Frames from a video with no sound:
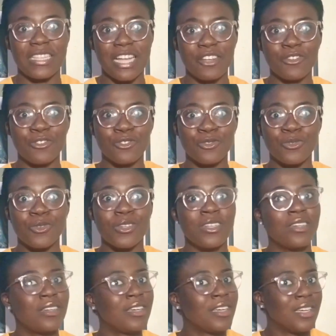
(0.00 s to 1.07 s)
you do?
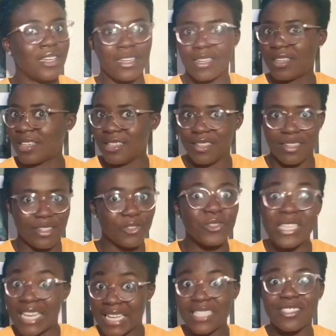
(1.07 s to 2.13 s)
You
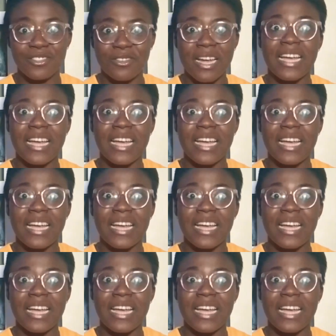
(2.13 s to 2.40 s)
guessed right,